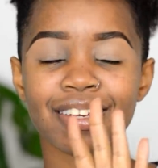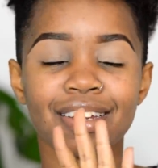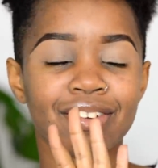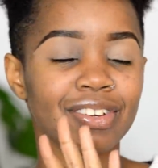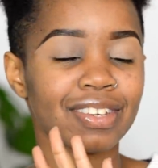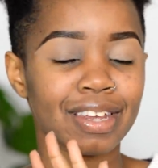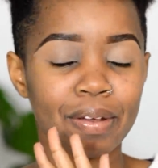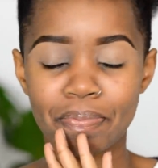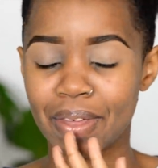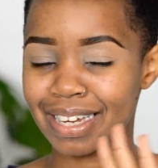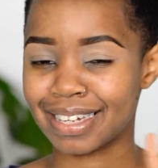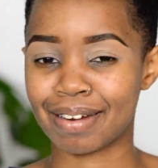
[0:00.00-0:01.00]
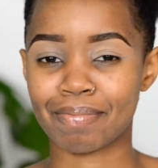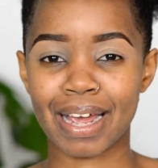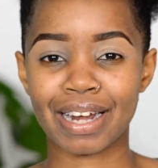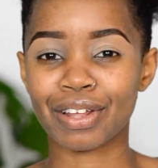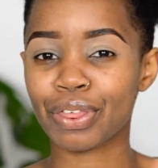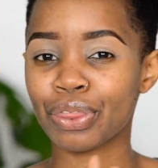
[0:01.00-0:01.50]
Just keep that in
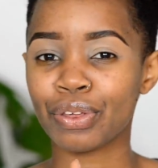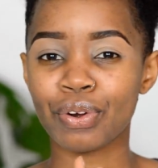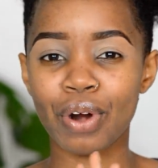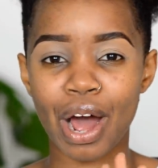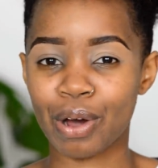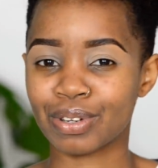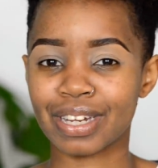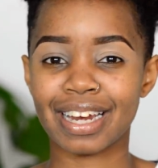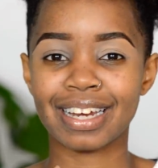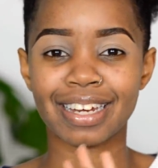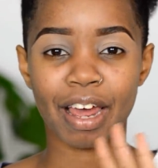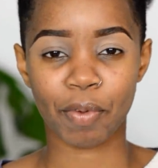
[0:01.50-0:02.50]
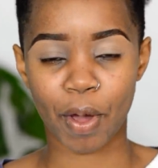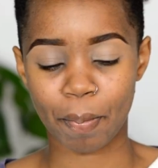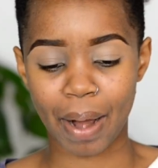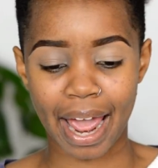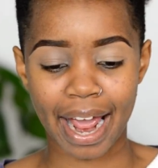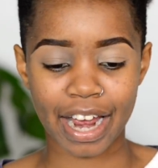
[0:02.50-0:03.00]
mind throughout, anytime you're
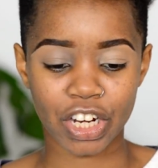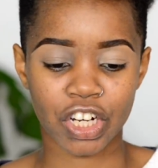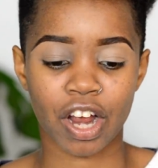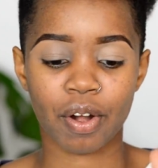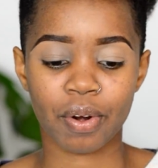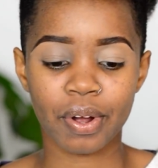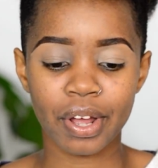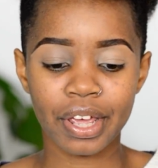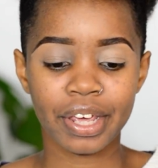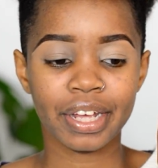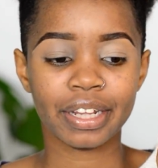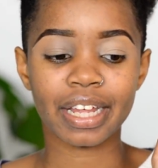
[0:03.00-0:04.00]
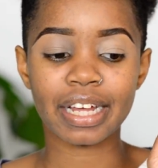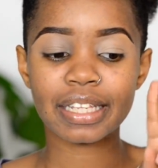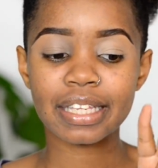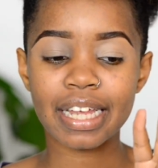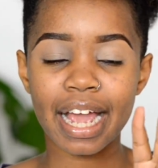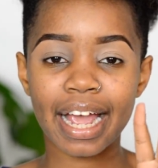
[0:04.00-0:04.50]
applying eyeshadow. Then
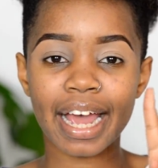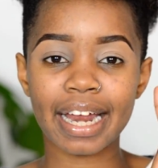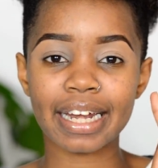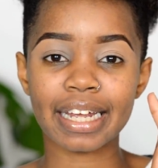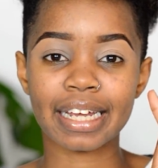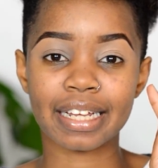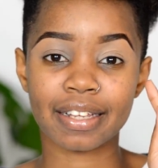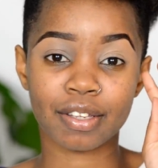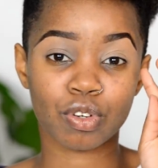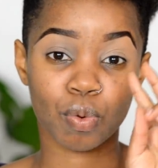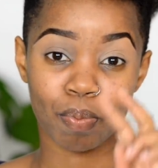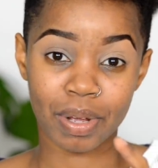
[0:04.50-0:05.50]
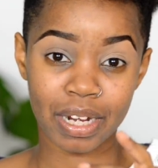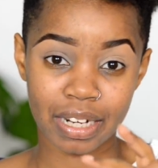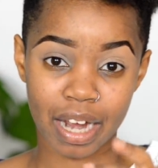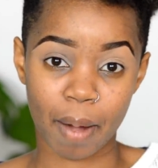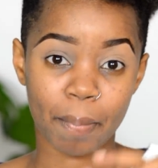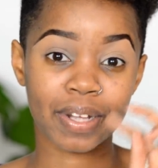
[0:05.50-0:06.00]
second is to build
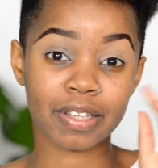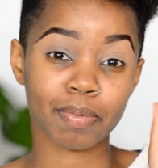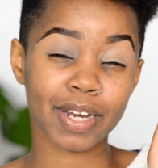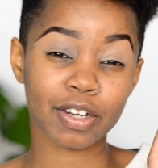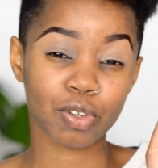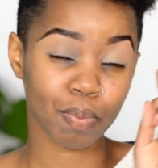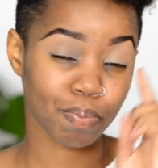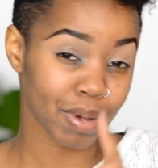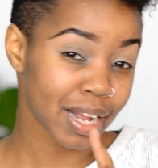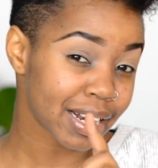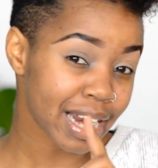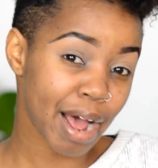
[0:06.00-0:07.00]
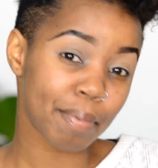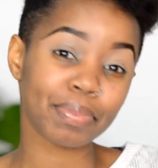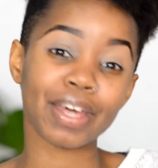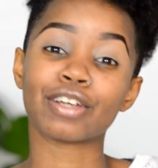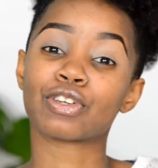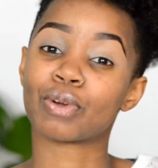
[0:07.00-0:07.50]
up. It's better to build up
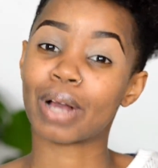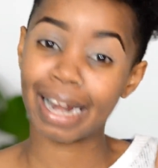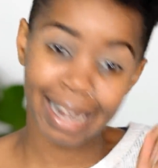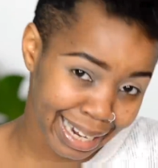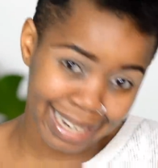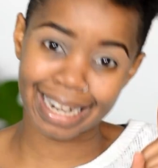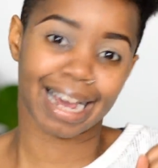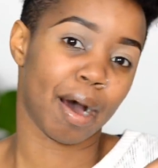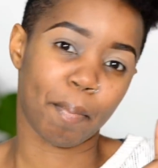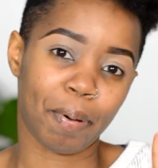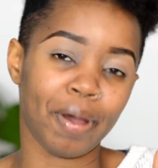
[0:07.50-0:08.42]
than to clean up.